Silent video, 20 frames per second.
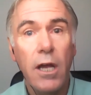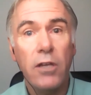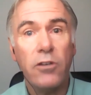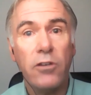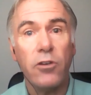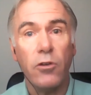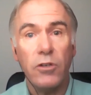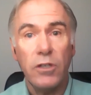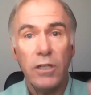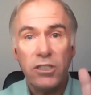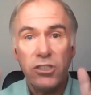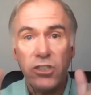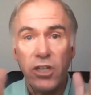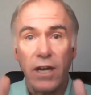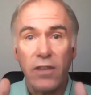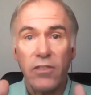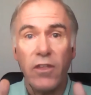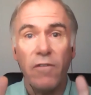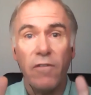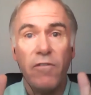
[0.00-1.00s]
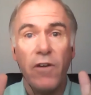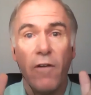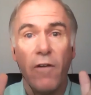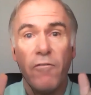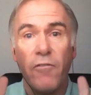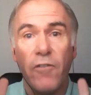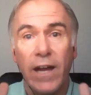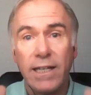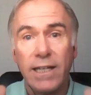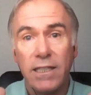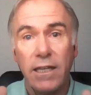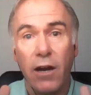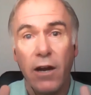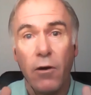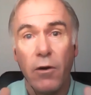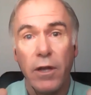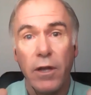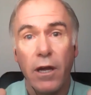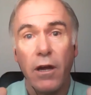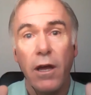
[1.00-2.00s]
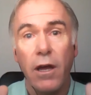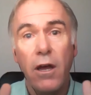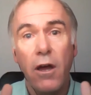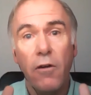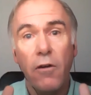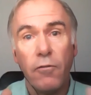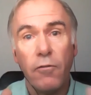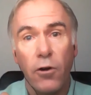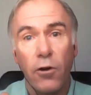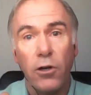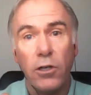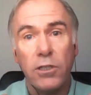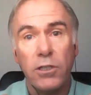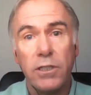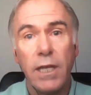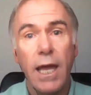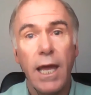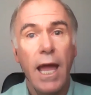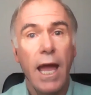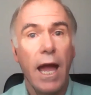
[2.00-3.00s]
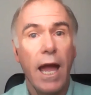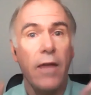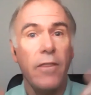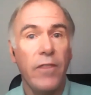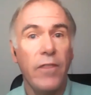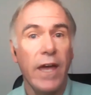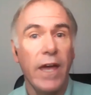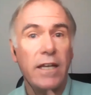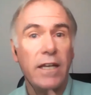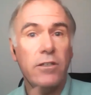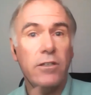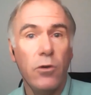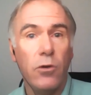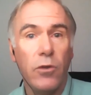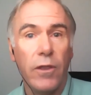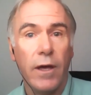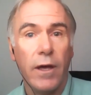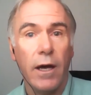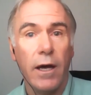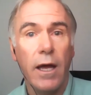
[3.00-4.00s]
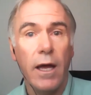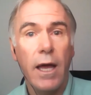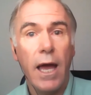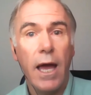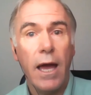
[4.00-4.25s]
So check the affected area first, and then do the